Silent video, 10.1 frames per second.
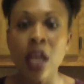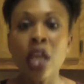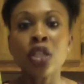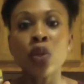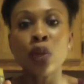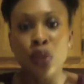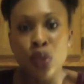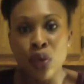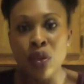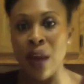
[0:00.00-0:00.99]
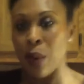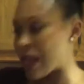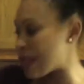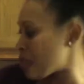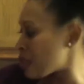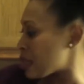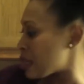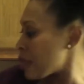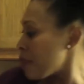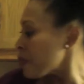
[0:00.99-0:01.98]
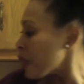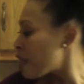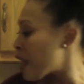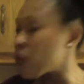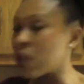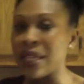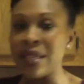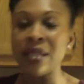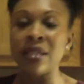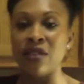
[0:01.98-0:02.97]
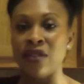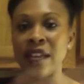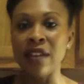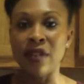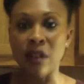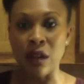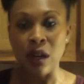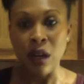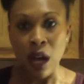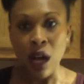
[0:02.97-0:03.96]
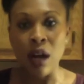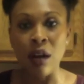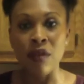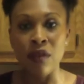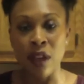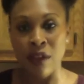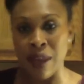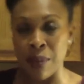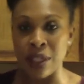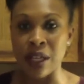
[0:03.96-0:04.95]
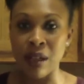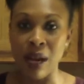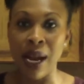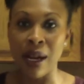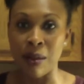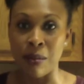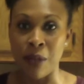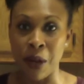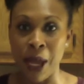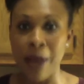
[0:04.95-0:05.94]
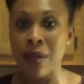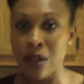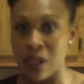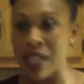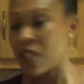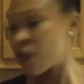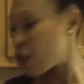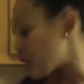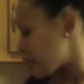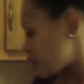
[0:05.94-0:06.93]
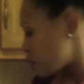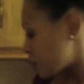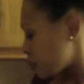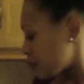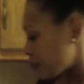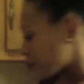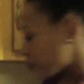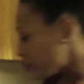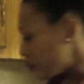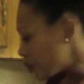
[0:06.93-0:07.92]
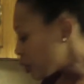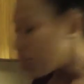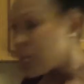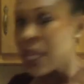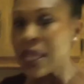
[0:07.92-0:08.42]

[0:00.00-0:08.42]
So when you do that, what that does is that releases the flavor of that particular item, okay? So that's the first thing that you do. The